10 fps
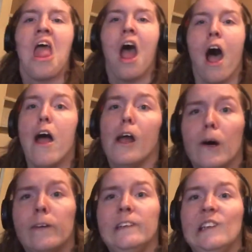I
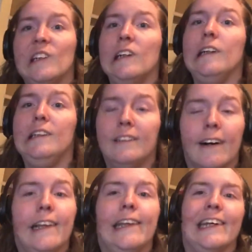hope you
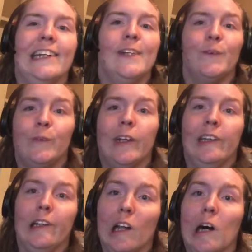enjoyed this
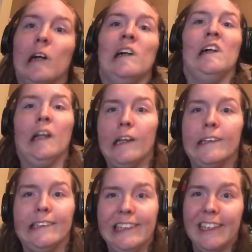video.
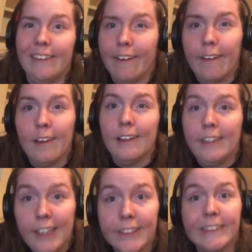If you did,
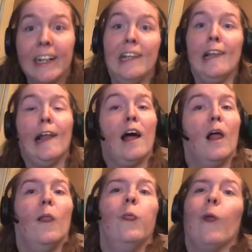give it
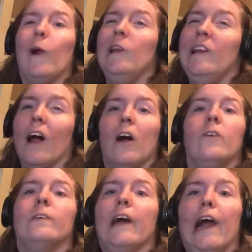a thumbs
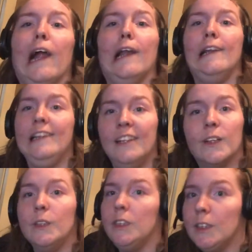up and
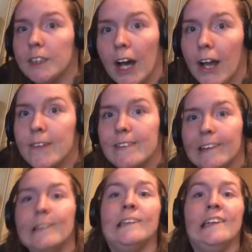subscribe
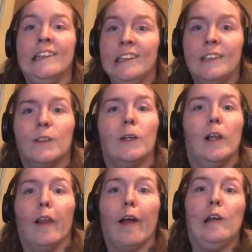if you
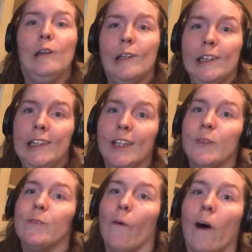would like to see
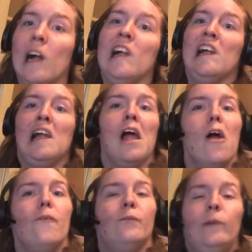more.
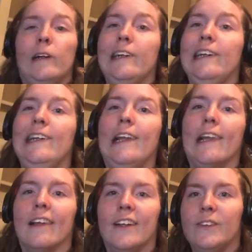And please
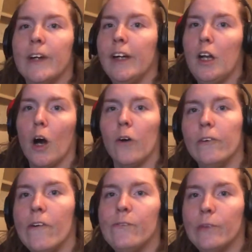leave a
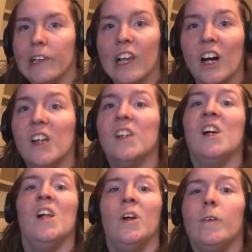comment below
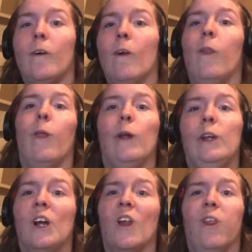with
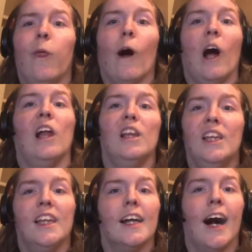your
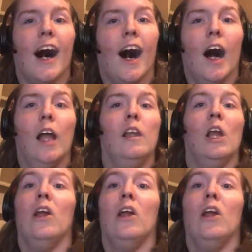thoughts on